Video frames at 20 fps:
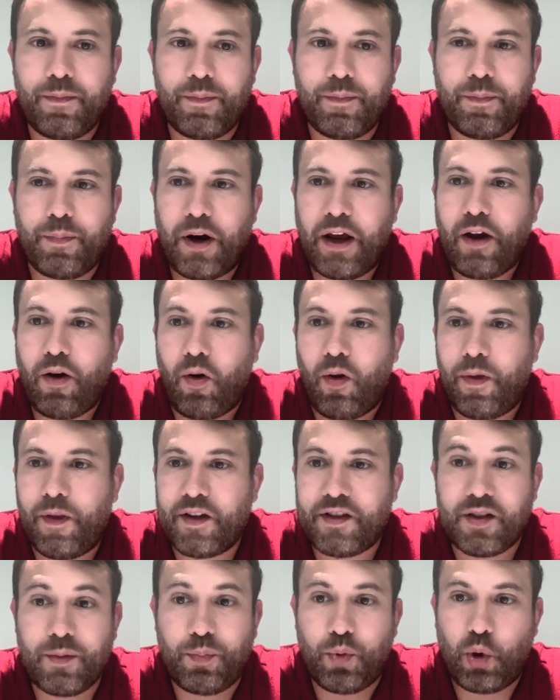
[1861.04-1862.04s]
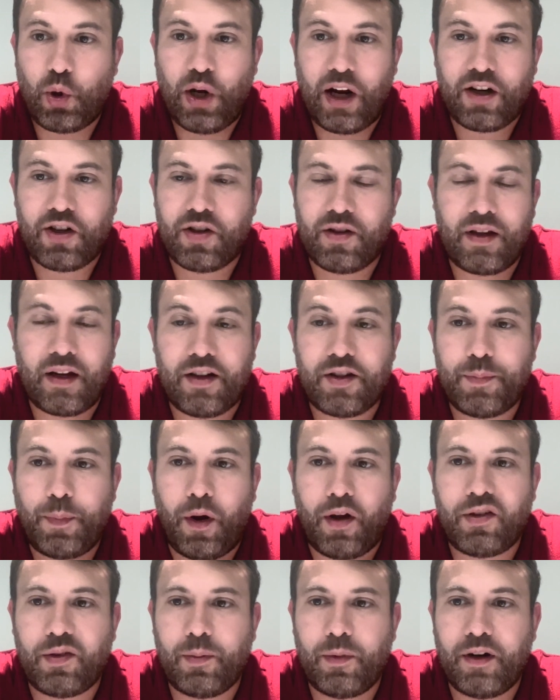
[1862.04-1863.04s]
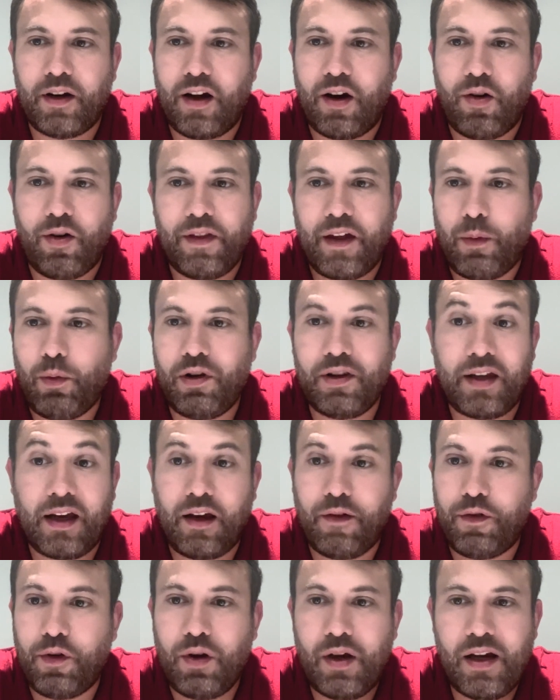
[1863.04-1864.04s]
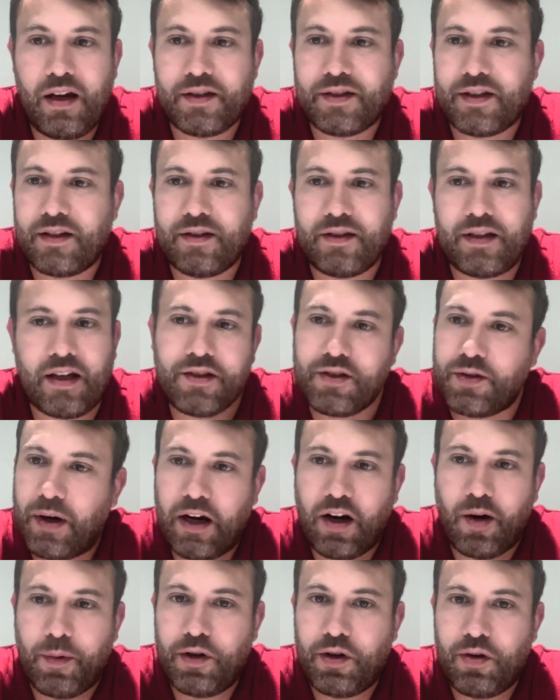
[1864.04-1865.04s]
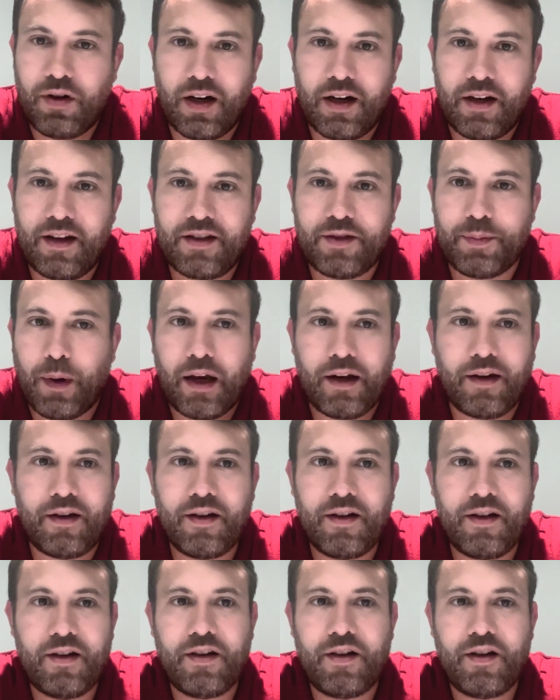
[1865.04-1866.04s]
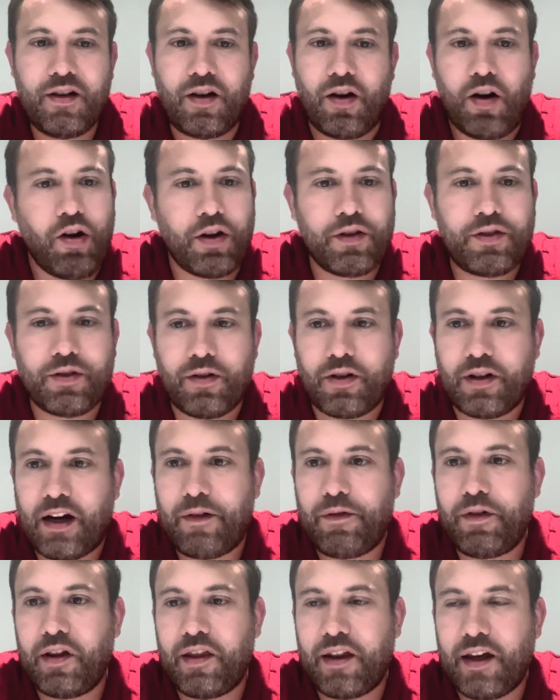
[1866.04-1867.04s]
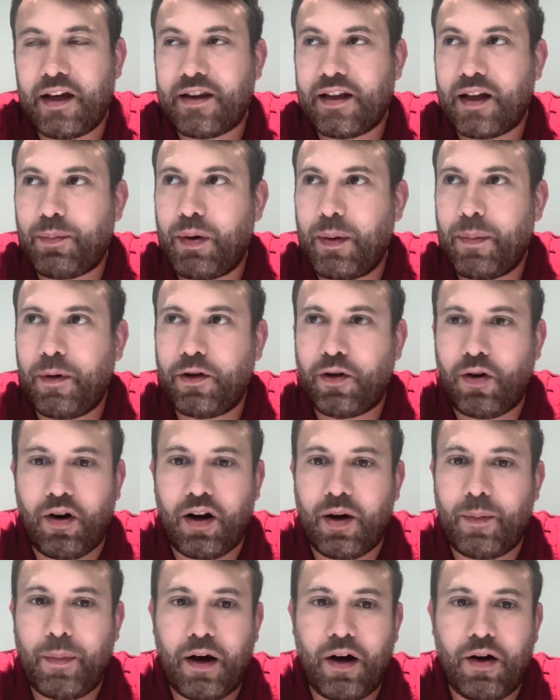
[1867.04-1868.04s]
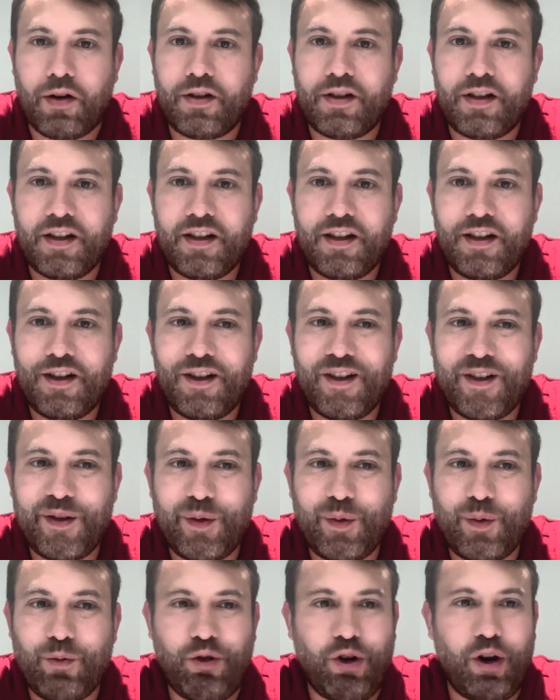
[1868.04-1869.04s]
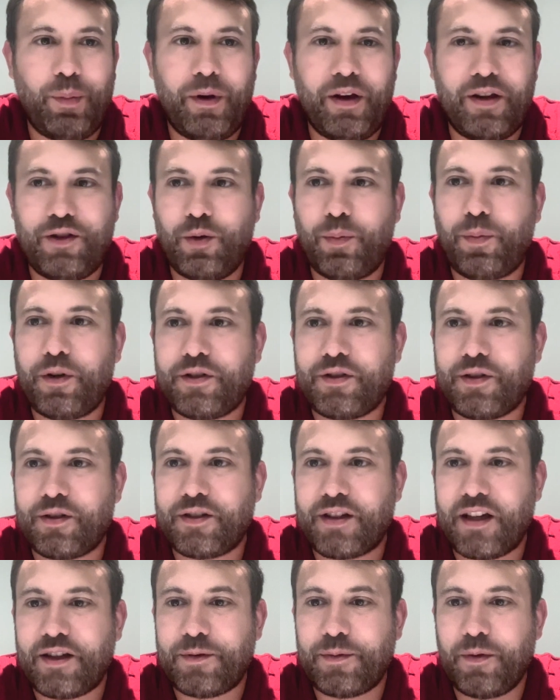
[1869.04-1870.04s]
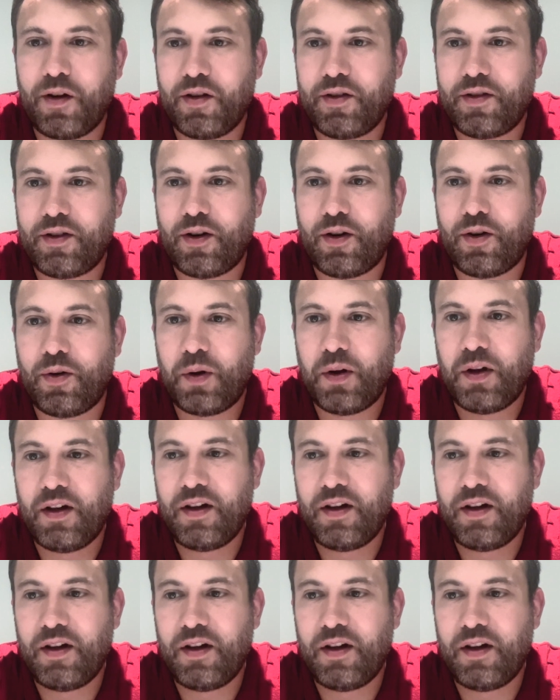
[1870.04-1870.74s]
bring all this in production that is possible now. And that will take a few years. And there's great opportunities, but also not everything that people talk about will be super successful. So